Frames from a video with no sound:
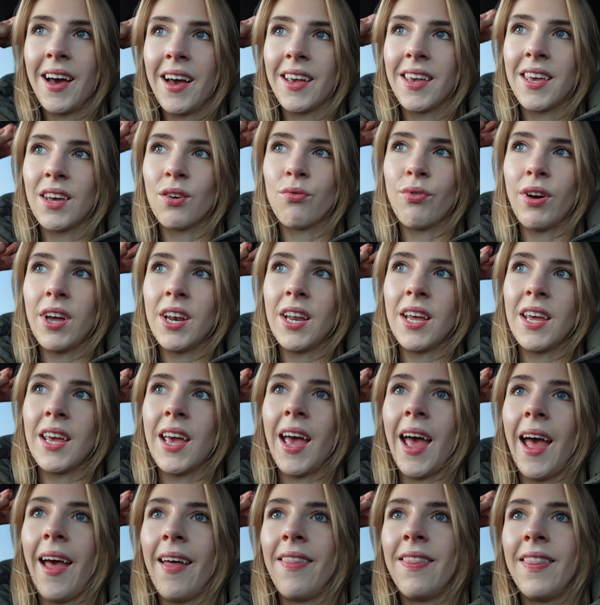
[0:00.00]
get ready,
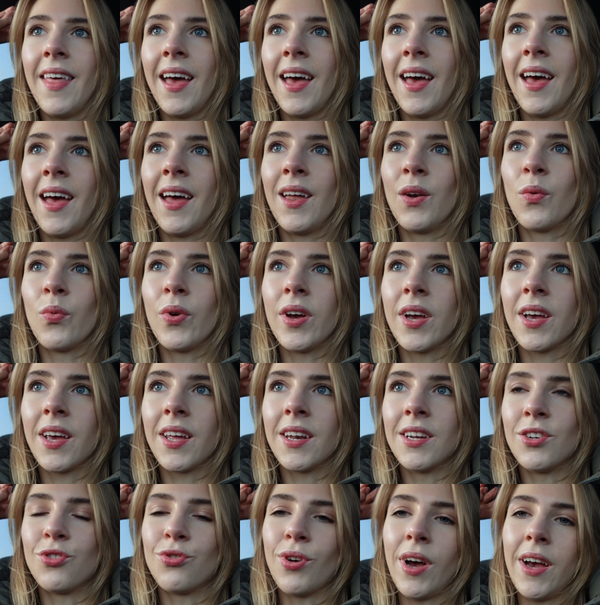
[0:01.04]
and then we are
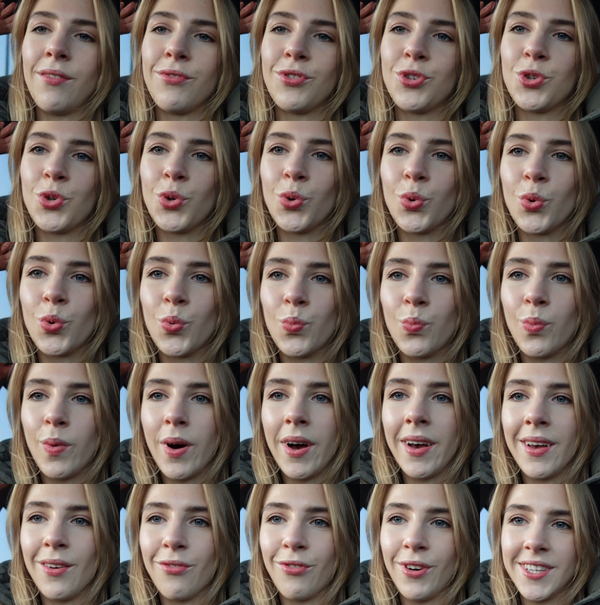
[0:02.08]
gonna drive to
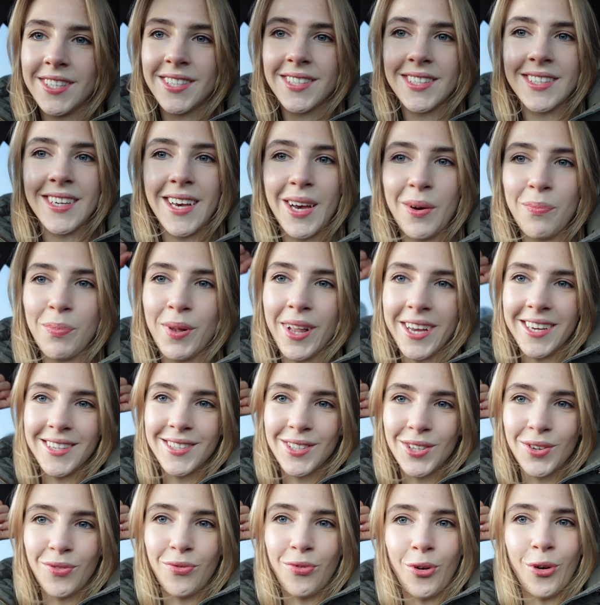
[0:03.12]
my friend's
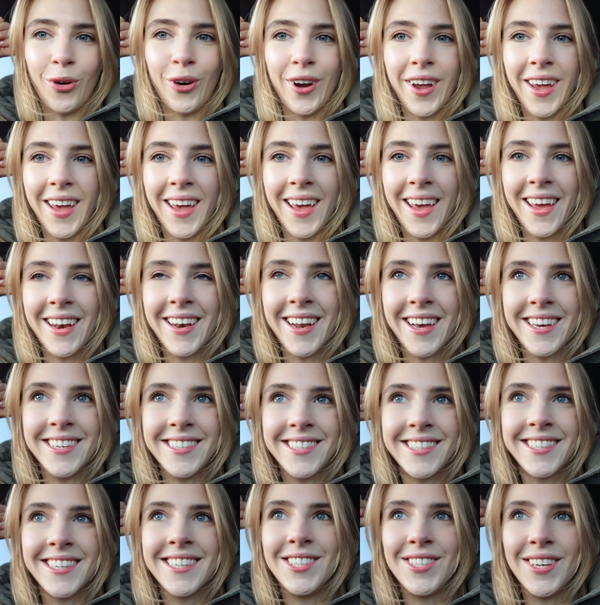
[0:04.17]
place for a
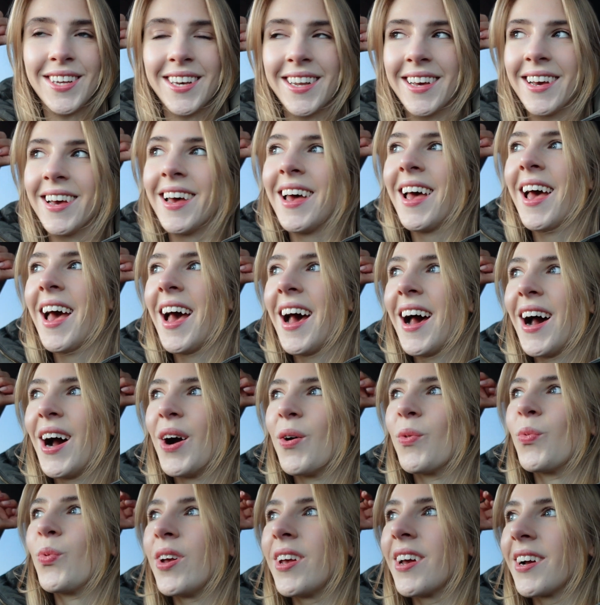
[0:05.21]
nice dinner.
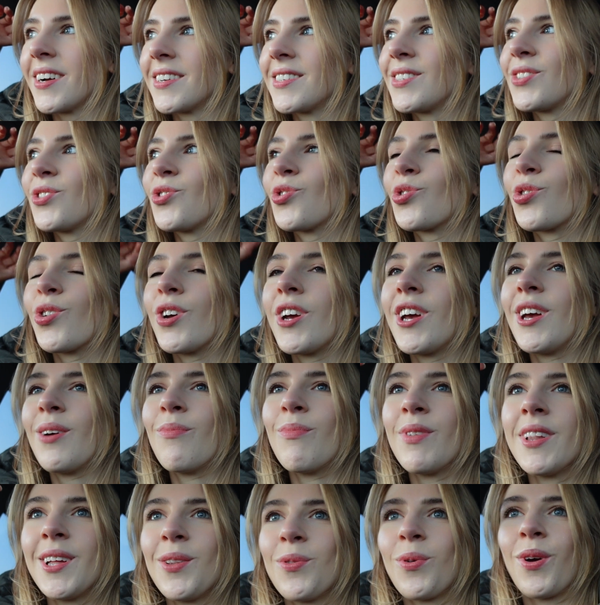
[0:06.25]
We are
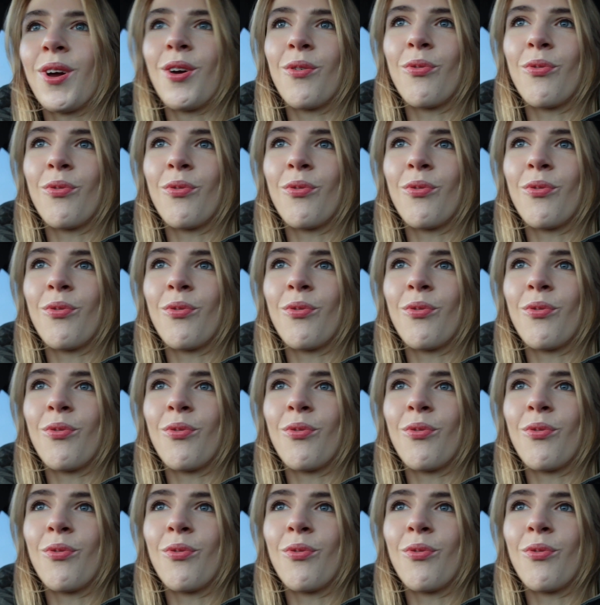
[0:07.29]
extremely looking